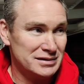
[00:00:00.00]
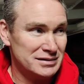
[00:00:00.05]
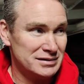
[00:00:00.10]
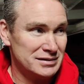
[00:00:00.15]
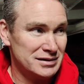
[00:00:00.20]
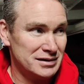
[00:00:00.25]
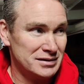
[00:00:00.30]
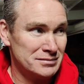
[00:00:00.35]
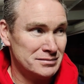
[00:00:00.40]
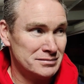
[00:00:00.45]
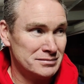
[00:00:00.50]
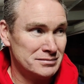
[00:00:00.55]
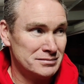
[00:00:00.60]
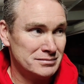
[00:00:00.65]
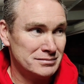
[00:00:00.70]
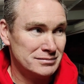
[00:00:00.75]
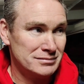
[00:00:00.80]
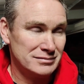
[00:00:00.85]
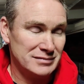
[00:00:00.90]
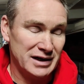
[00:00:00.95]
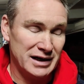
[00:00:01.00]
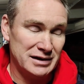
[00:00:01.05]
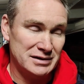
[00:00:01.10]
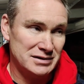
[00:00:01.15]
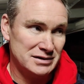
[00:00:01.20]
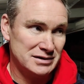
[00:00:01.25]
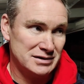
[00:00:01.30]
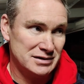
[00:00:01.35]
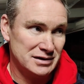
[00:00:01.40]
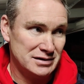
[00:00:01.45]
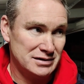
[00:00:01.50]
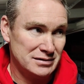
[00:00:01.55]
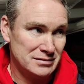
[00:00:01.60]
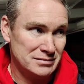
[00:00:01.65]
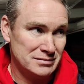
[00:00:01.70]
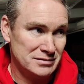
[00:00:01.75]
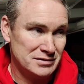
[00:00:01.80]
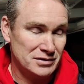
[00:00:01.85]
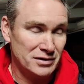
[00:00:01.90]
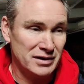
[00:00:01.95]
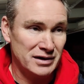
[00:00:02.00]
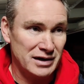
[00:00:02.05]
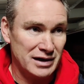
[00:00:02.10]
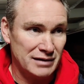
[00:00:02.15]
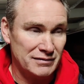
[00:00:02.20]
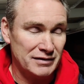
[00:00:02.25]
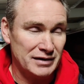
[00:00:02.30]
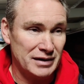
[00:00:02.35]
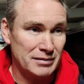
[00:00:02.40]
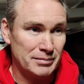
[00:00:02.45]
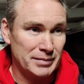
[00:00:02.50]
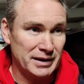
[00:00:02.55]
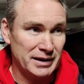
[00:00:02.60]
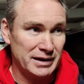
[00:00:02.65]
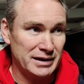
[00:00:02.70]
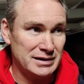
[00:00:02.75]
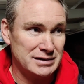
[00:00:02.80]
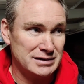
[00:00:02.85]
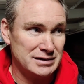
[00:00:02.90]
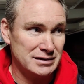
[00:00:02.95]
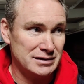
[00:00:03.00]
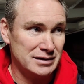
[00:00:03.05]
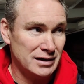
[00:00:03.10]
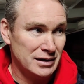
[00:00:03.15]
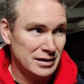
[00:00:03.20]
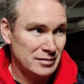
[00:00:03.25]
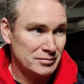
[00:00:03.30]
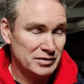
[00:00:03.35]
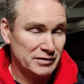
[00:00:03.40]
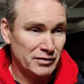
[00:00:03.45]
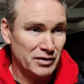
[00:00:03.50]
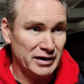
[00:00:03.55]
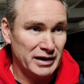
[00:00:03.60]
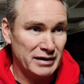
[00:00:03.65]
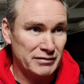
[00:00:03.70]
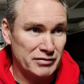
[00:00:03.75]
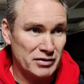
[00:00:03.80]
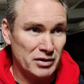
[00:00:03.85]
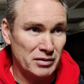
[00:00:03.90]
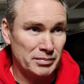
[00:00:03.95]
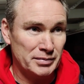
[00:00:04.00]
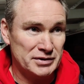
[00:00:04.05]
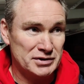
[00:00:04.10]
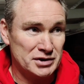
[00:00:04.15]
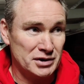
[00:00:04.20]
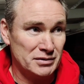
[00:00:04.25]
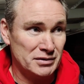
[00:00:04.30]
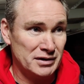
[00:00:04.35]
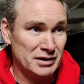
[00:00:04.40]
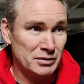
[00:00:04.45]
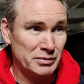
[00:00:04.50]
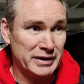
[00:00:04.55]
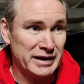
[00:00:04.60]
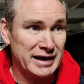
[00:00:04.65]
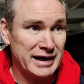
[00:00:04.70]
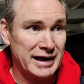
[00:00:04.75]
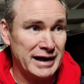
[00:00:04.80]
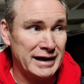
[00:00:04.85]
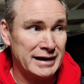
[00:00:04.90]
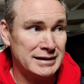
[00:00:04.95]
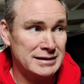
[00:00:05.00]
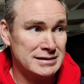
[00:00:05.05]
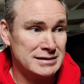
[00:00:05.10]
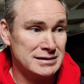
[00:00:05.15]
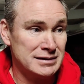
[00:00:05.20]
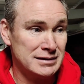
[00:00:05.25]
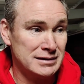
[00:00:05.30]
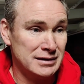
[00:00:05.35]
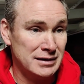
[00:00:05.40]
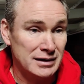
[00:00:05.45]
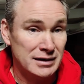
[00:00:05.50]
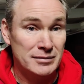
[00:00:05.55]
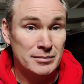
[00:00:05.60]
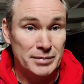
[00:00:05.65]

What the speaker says: And just to try and cover that base and provide every opportunity that we can to